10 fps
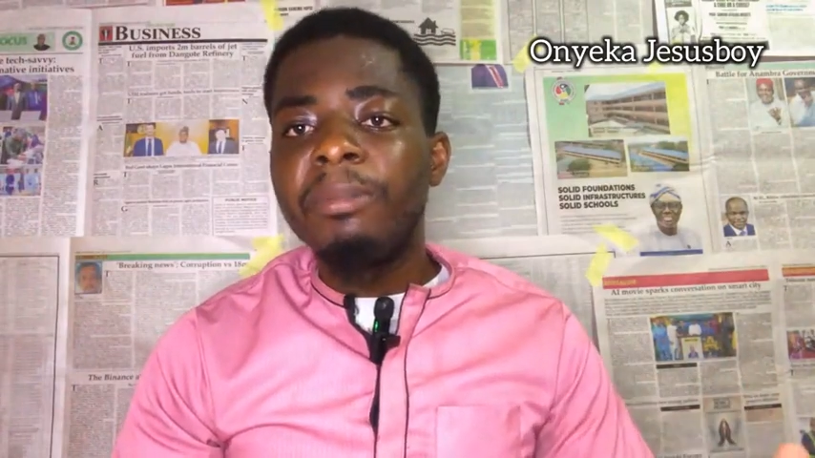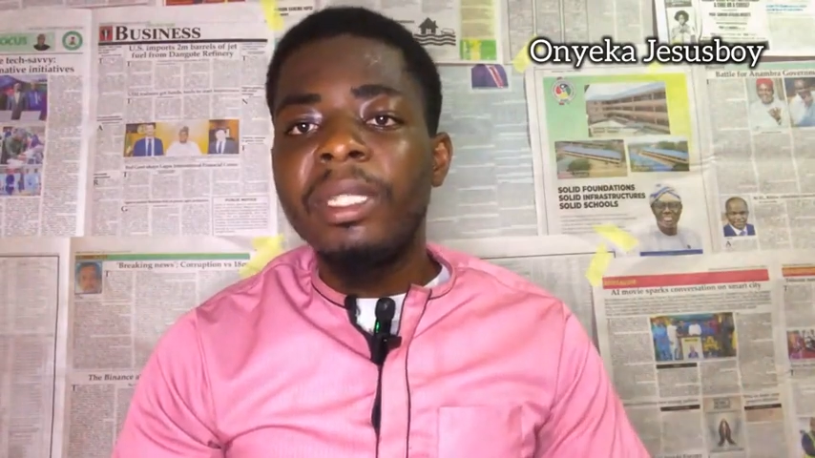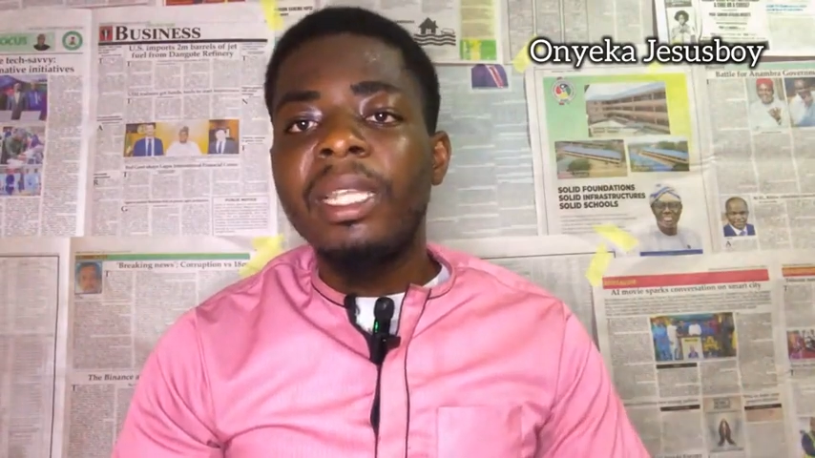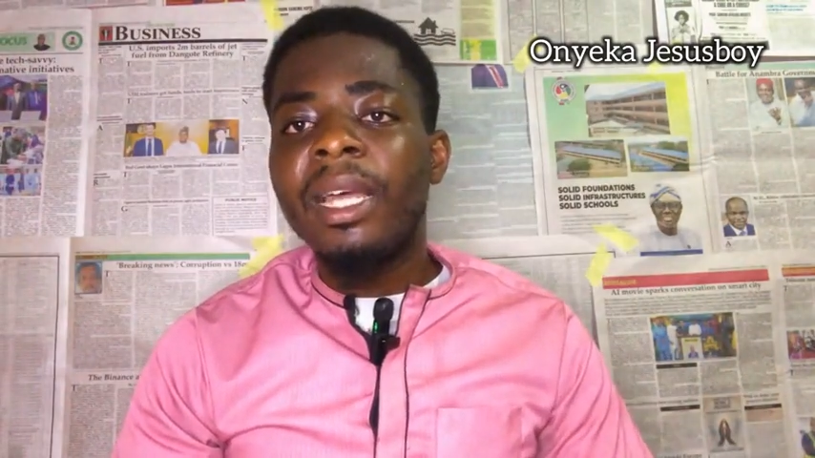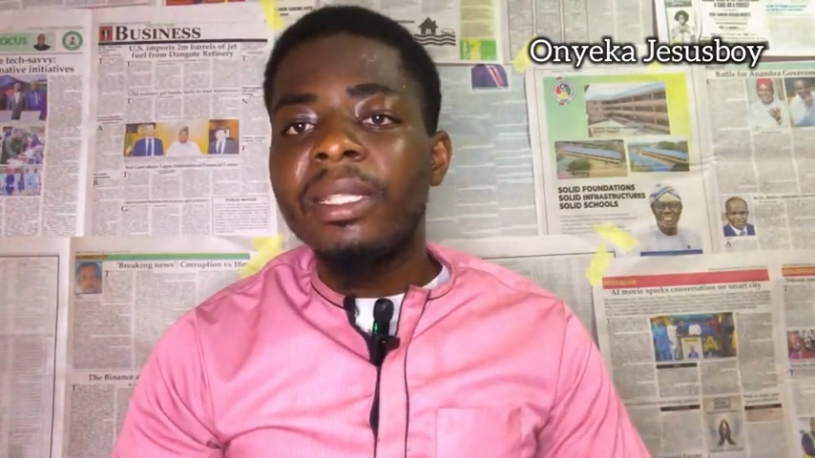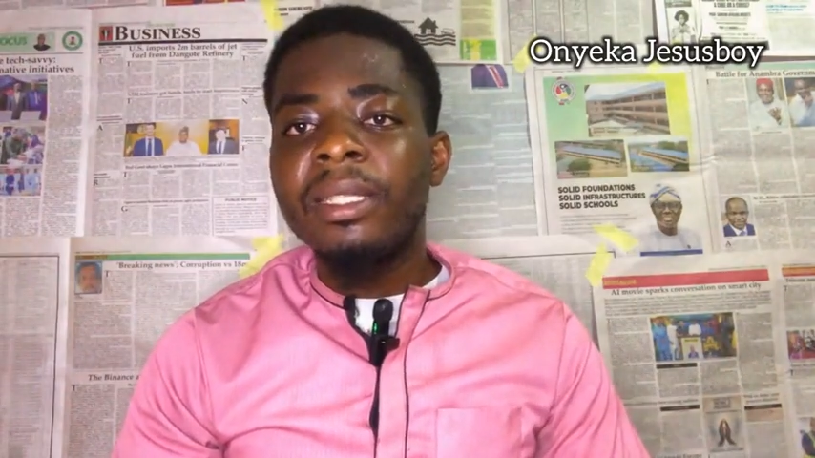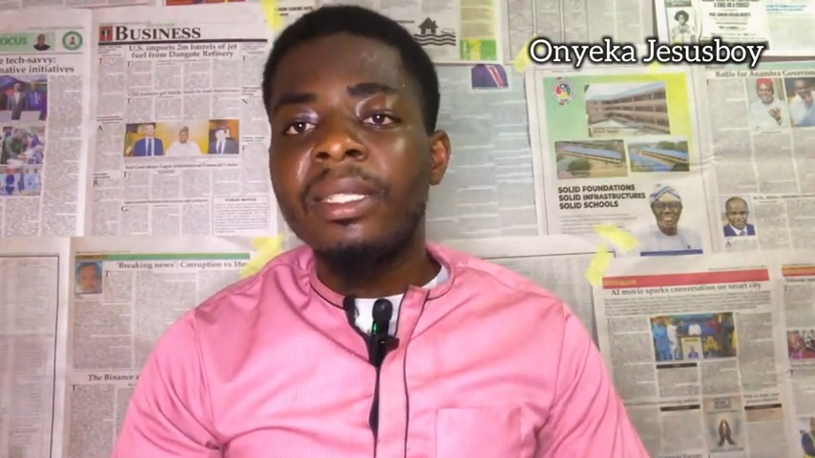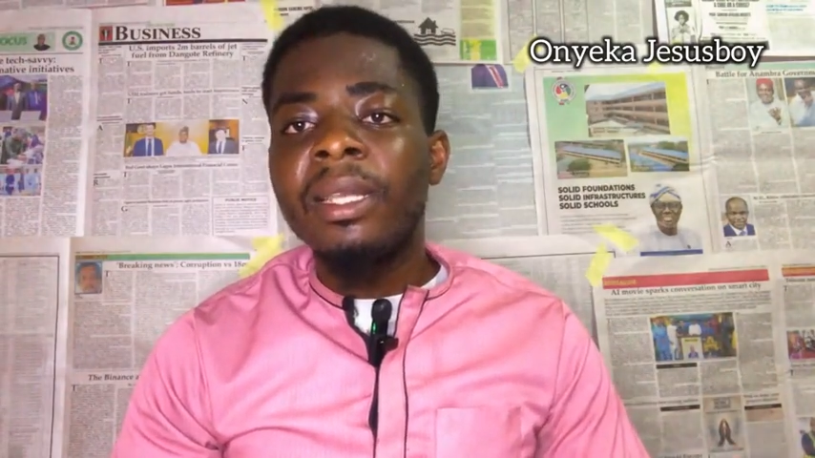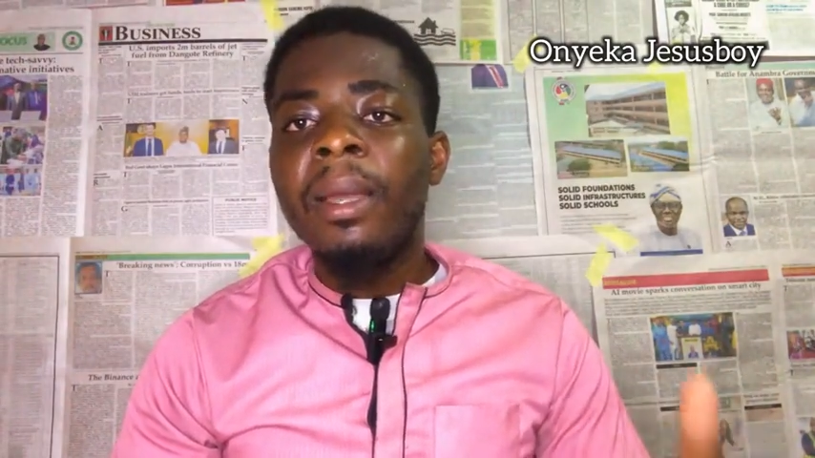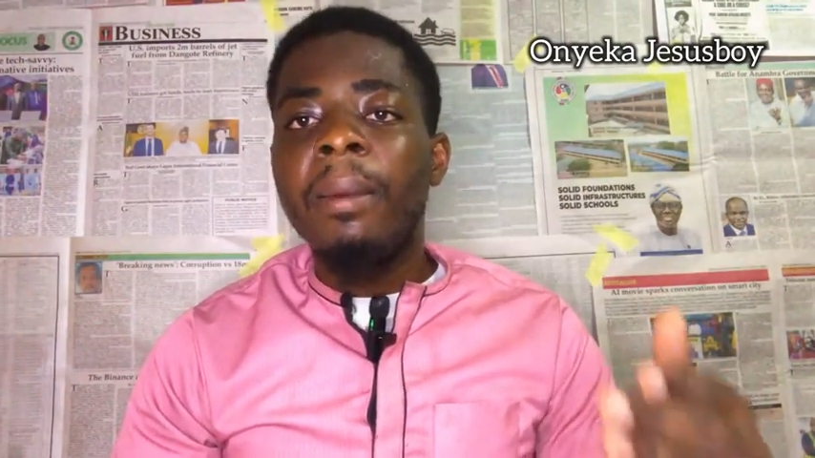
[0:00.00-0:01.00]

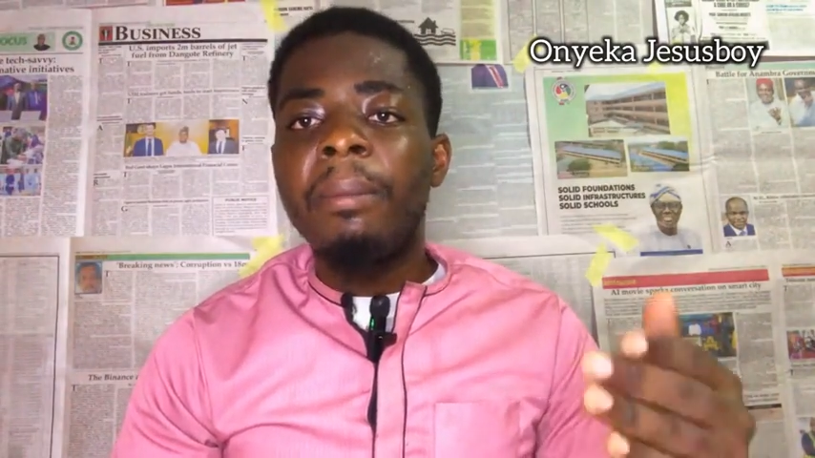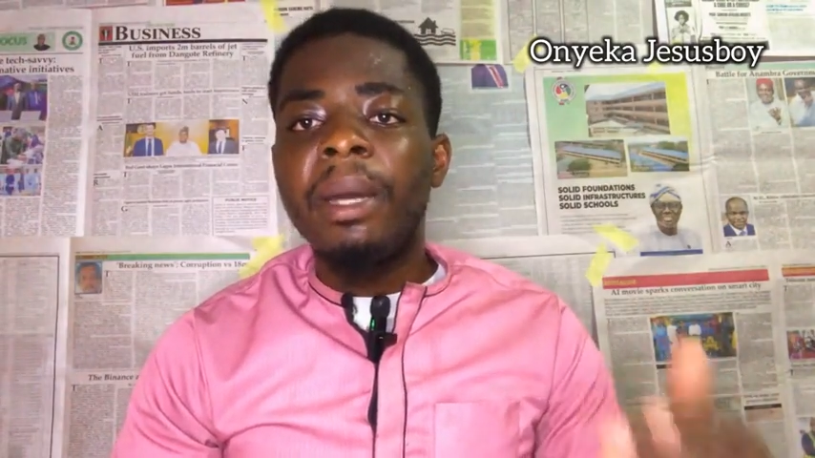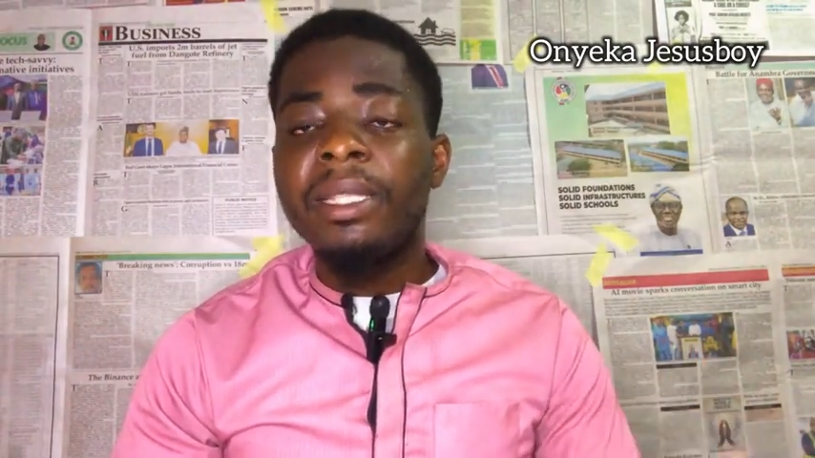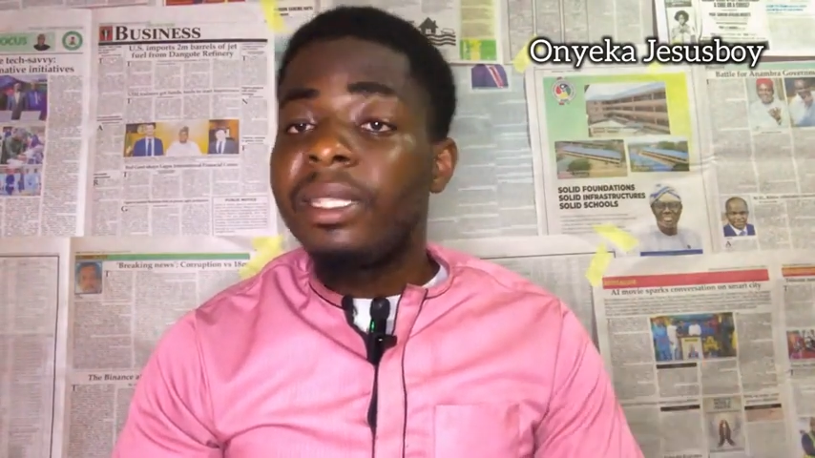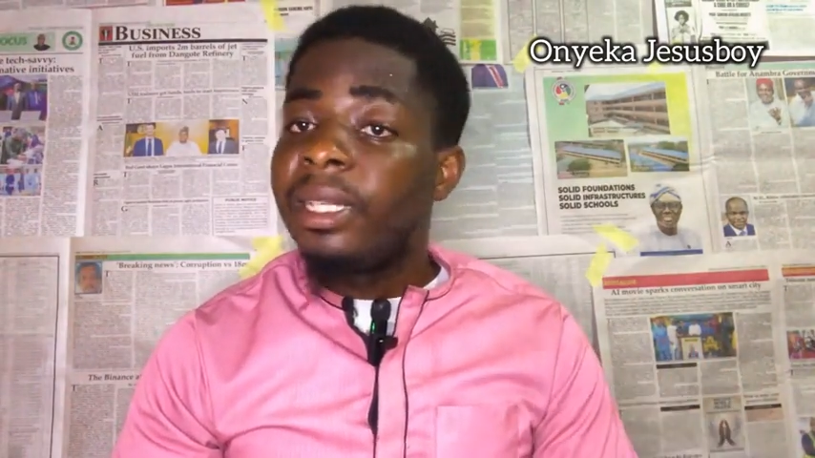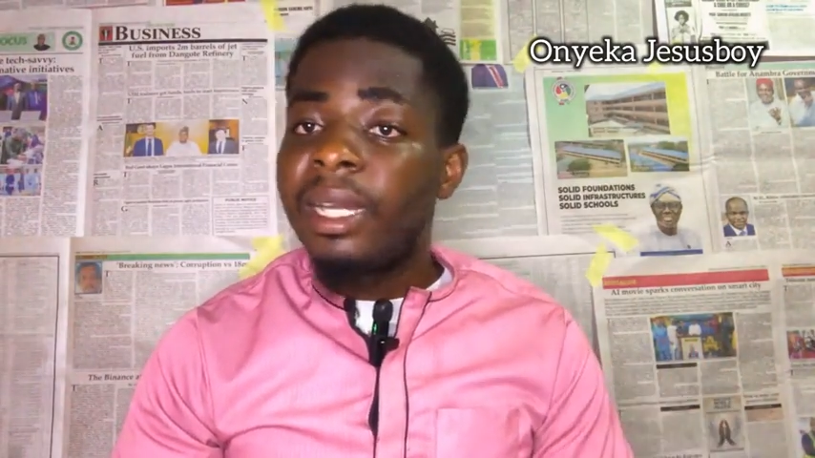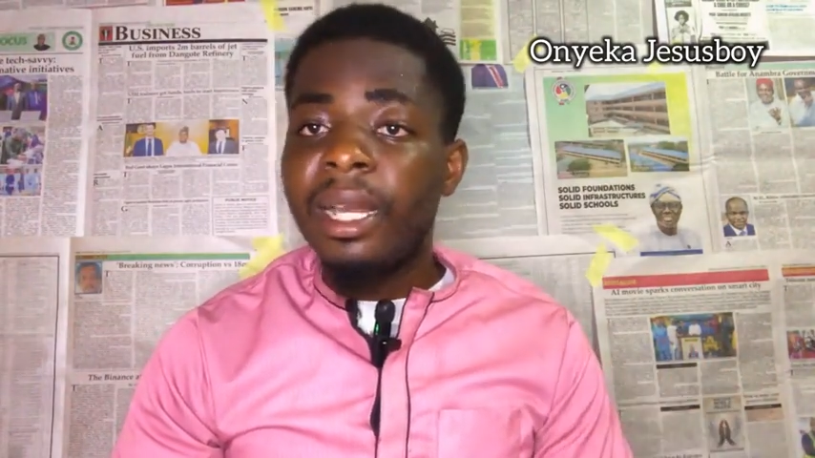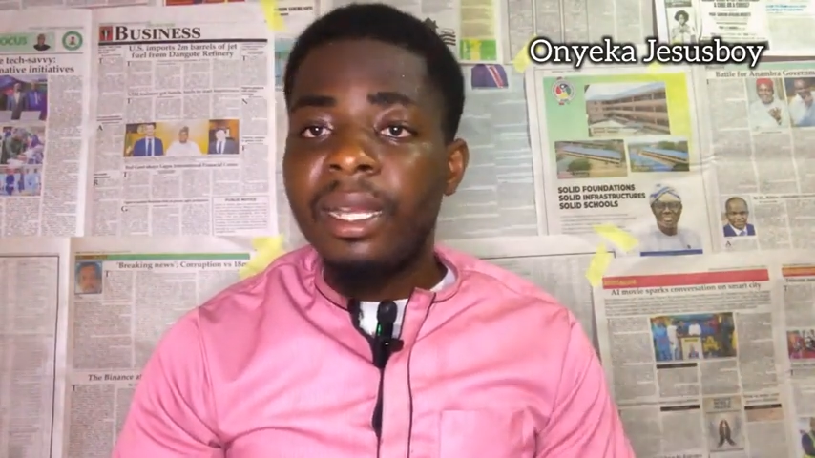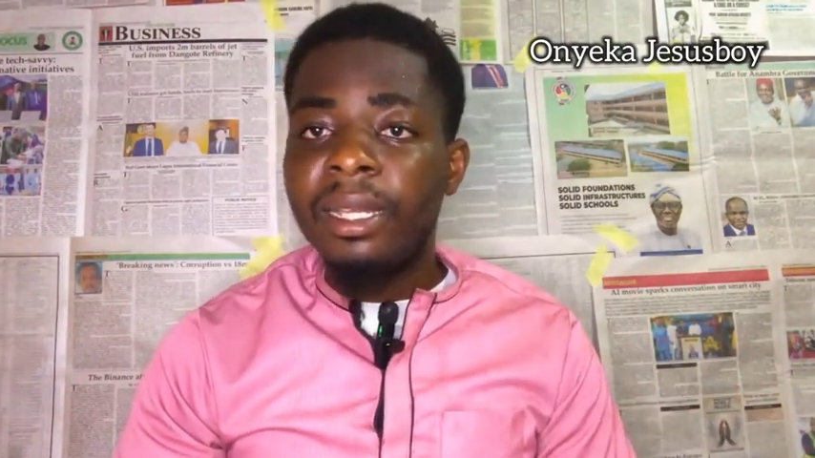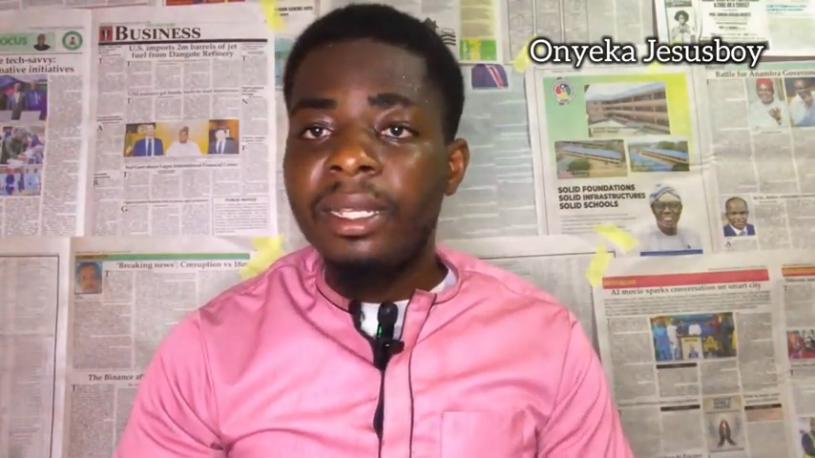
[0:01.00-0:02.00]
Peter's
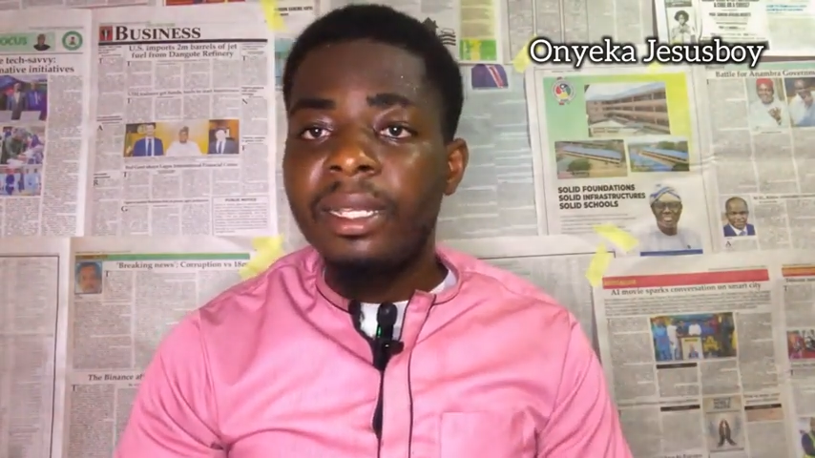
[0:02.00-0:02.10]
basilica.